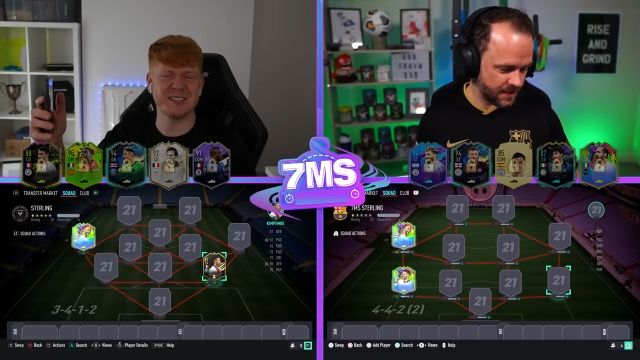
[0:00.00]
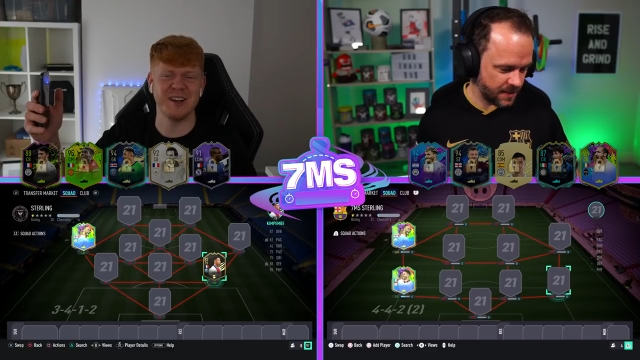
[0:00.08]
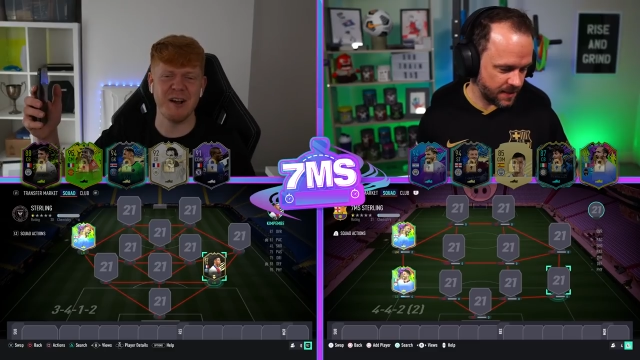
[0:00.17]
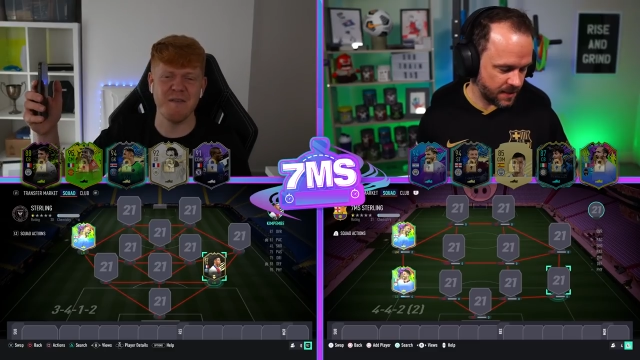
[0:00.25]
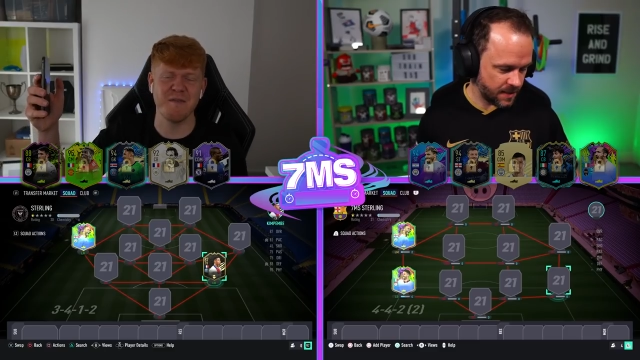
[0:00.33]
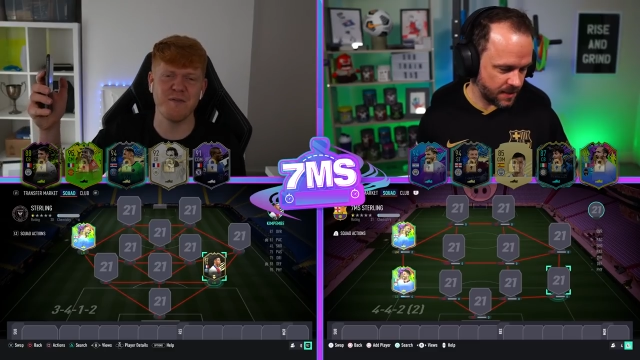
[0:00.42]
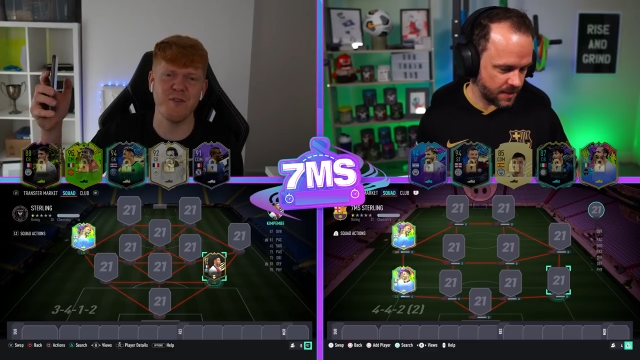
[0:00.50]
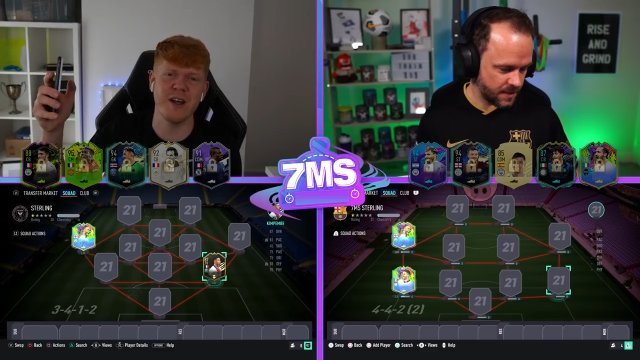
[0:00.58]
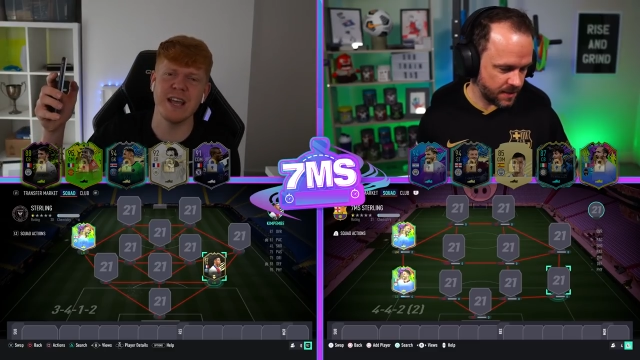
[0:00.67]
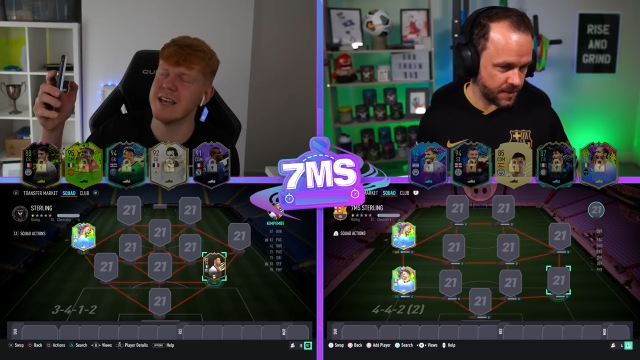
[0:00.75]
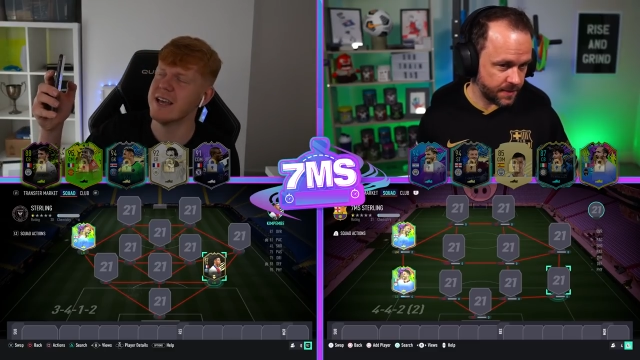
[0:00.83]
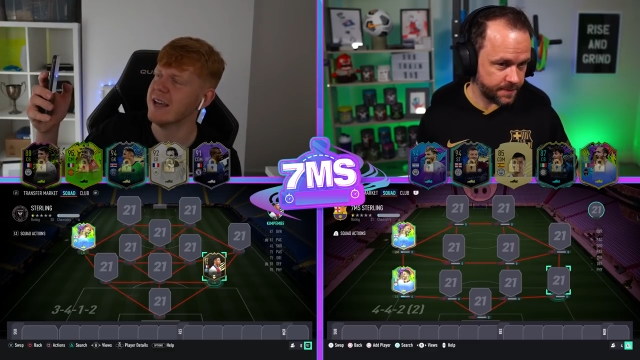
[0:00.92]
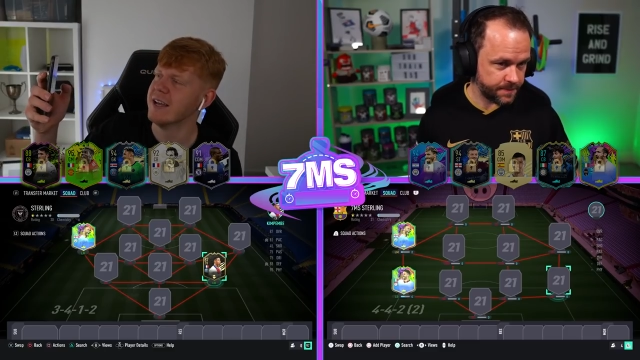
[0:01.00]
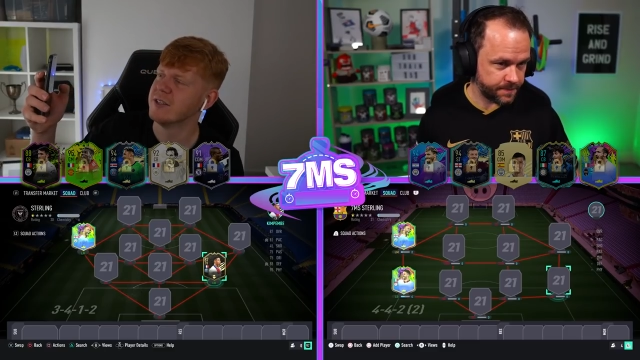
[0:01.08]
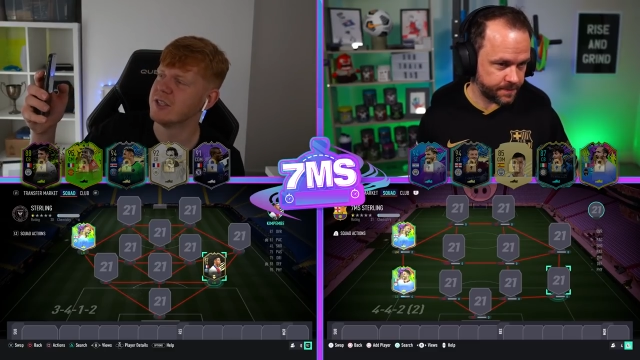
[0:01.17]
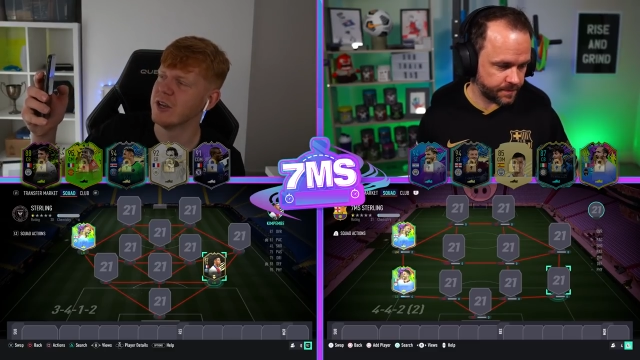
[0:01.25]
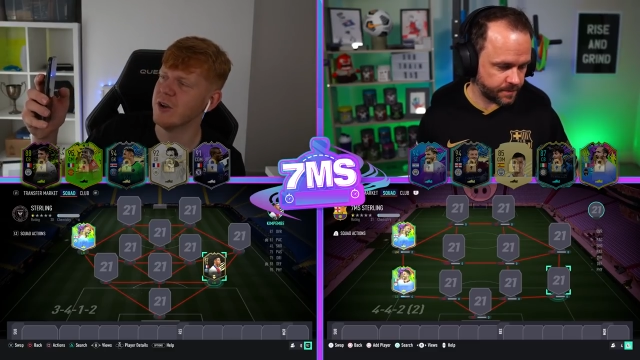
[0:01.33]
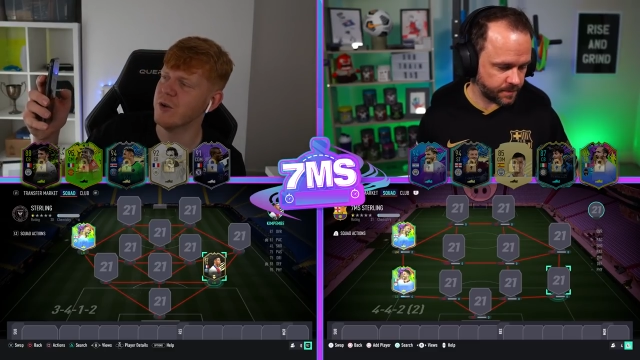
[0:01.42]
Speaker 1: start in 3,
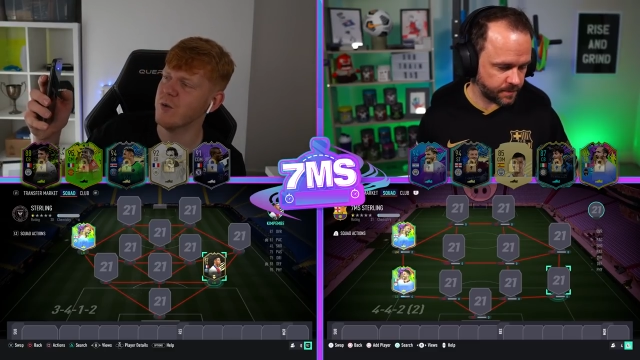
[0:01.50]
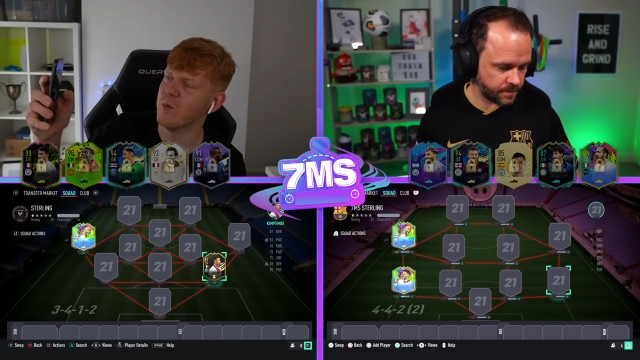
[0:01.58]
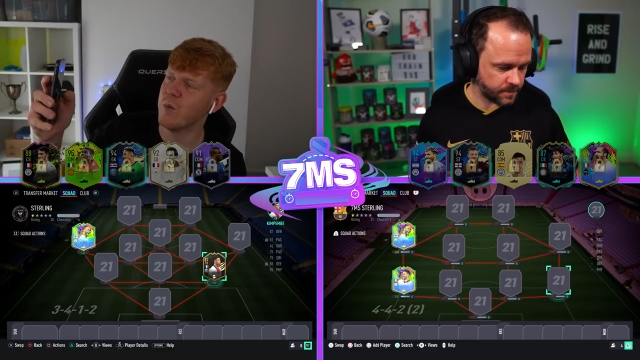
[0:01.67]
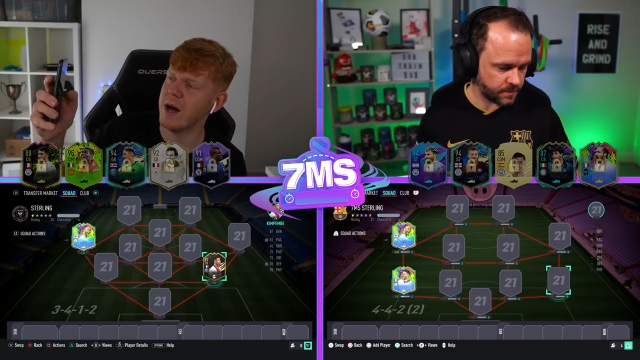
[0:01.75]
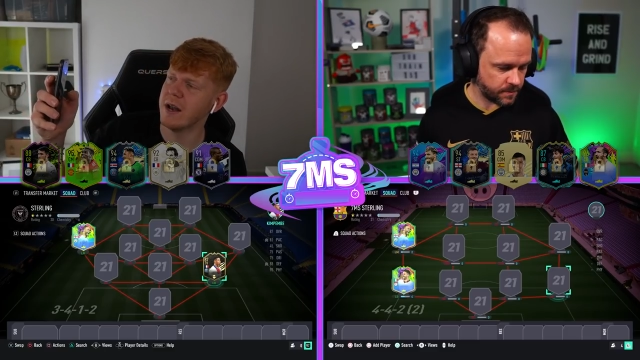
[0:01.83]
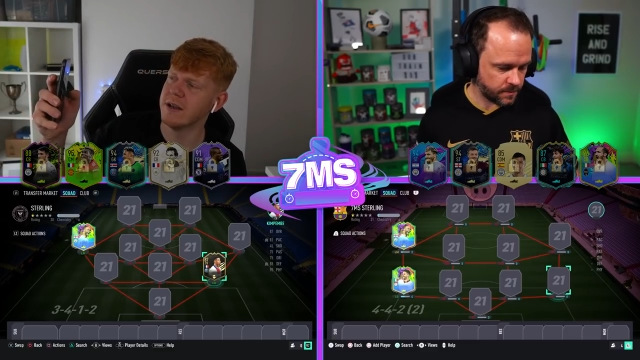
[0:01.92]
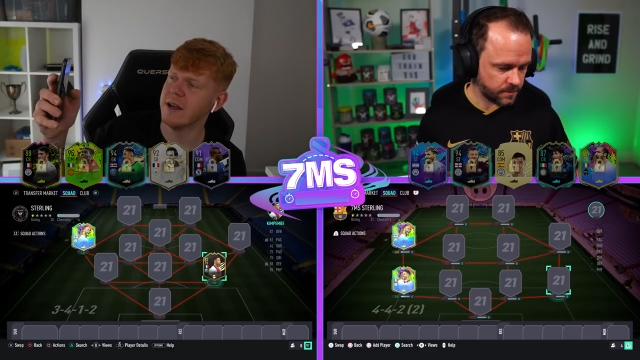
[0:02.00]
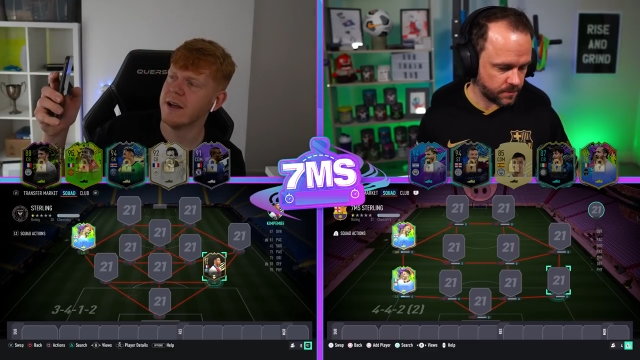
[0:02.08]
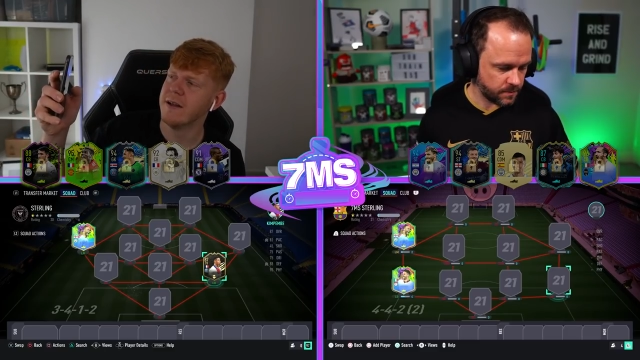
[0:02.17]
2, 1.